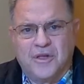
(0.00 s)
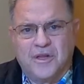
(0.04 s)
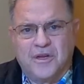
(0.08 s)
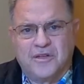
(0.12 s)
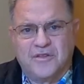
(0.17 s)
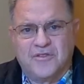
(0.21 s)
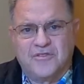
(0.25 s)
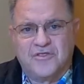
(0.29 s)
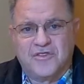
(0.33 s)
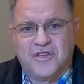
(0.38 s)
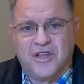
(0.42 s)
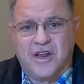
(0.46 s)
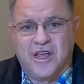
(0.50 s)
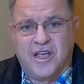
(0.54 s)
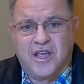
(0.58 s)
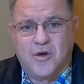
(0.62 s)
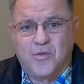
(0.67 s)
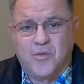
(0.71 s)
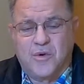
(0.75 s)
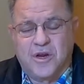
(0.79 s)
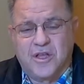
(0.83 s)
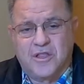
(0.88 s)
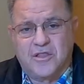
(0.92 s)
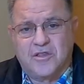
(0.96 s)
and today I
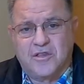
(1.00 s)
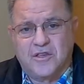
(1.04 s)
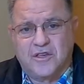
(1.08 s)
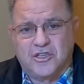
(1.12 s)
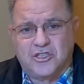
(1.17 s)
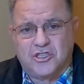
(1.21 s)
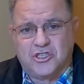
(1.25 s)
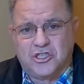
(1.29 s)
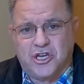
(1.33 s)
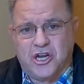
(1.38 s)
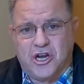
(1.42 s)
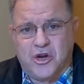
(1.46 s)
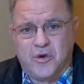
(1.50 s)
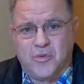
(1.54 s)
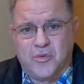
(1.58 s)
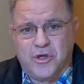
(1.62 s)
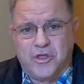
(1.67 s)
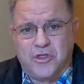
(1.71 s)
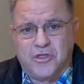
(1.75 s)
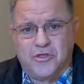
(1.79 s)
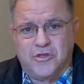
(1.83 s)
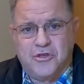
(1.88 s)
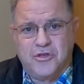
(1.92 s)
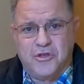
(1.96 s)
wanted to share
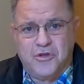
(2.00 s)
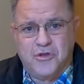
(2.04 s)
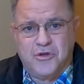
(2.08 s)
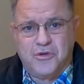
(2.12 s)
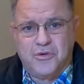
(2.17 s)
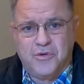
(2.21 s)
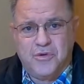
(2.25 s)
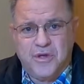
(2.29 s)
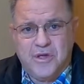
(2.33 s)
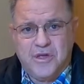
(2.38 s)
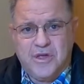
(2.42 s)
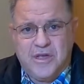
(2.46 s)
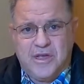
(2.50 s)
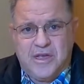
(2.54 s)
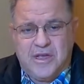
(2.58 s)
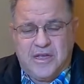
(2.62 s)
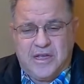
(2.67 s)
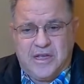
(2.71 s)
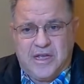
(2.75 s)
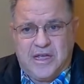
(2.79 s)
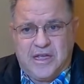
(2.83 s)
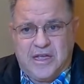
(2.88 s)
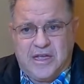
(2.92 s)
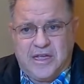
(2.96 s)
with you
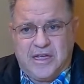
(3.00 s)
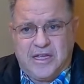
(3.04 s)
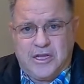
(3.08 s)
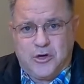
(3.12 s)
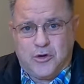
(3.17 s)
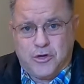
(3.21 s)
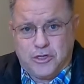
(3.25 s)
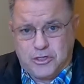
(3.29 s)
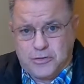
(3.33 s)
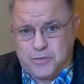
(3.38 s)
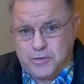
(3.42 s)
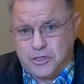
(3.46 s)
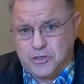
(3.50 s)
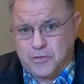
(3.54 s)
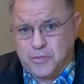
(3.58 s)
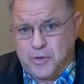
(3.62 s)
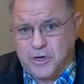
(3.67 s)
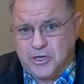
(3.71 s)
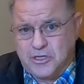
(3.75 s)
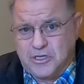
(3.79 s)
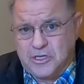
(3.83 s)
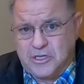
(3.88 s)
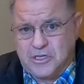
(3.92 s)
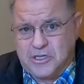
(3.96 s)
a Christmas
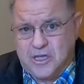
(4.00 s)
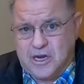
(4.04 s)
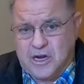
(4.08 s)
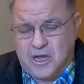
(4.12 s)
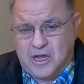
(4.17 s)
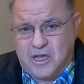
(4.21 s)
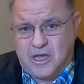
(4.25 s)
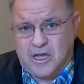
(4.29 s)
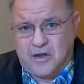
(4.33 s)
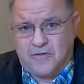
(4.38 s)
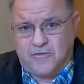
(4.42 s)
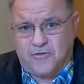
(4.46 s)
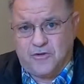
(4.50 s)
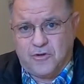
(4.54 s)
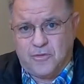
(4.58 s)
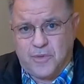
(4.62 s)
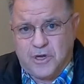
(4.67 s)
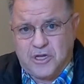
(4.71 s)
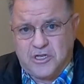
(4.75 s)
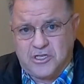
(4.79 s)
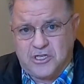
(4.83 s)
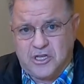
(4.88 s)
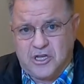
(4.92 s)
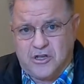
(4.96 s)
present that I got for
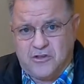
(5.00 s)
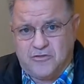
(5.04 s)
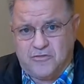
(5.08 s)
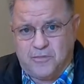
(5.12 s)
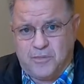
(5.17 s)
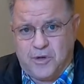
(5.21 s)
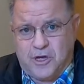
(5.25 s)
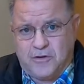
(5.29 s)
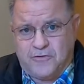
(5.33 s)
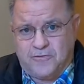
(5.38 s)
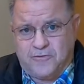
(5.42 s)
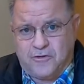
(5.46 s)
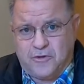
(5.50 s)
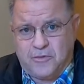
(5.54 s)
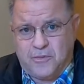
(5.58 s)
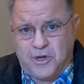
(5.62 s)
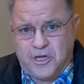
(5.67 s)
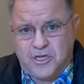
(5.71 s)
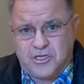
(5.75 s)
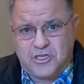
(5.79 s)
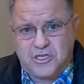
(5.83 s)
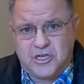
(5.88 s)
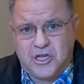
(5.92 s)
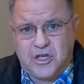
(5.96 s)
myself, bought for
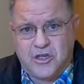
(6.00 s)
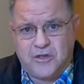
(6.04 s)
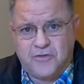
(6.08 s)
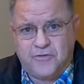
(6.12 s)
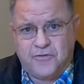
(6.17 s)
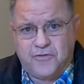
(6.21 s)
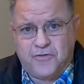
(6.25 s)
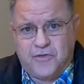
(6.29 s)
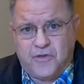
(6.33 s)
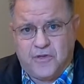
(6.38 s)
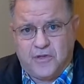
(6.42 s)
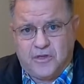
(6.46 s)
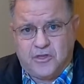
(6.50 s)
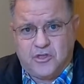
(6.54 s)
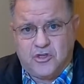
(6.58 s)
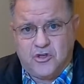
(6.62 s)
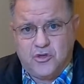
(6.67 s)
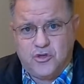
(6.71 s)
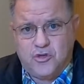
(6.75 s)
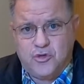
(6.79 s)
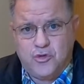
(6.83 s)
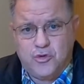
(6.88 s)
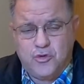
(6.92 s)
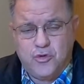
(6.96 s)
myself
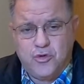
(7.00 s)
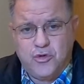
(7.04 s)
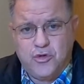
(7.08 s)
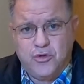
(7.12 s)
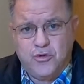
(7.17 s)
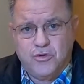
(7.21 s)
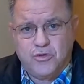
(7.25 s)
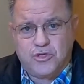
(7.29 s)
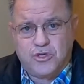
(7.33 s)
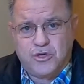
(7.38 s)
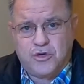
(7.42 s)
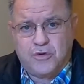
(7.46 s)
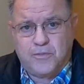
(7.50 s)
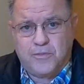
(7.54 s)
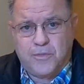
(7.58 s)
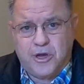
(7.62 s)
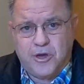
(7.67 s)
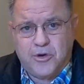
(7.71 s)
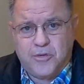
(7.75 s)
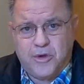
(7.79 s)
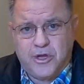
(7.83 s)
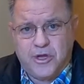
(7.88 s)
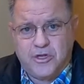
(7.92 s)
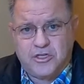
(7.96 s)
to use on my
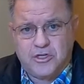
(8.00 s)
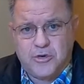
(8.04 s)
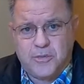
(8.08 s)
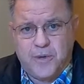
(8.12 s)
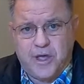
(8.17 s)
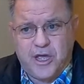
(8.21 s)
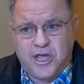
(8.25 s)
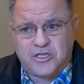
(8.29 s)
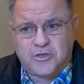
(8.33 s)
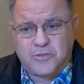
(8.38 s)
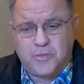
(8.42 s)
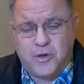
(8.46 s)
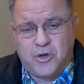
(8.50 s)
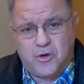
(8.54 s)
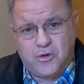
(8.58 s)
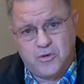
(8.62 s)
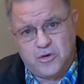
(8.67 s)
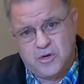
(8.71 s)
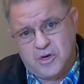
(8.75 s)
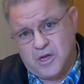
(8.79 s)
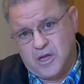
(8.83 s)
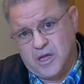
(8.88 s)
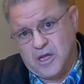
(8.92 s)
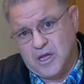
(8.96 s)
Ranger bass
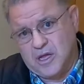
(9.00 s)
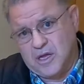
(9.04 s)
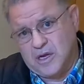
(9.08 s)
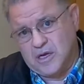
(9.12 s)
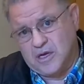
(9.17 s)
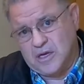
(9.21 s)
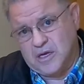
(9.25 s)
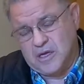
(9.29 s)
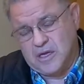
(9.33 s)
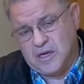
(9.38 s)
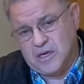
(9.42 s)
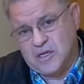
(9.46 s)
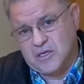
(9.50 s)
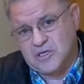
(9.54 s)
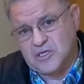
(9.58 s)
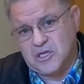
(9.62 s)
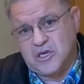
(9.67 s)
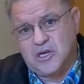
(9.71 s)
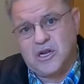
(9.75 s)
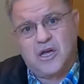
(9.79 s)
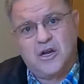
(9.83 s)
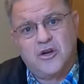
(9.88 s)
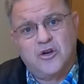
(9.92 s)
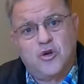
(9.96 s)
boat, and it is
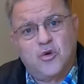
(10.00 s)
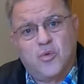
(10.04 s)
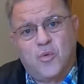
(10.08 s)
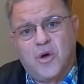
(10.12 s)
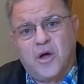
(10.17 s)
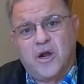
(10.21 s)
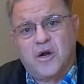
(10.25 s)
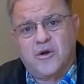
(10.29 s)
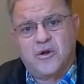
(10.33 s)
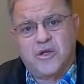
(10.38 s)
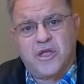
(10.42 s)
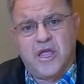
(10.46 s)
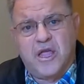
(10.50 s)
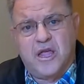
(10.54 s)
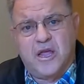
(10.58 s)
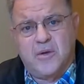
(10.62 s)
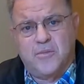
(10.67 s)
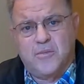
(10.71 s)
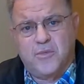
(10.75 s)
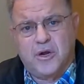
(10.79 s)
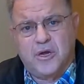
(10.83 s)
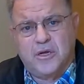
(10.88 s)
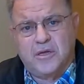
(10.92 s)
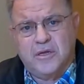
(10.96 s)
an underwater
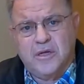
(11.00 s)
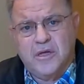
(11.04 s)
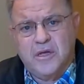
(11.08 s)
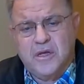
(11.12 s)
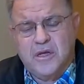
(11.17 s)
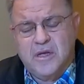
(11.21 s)
camera.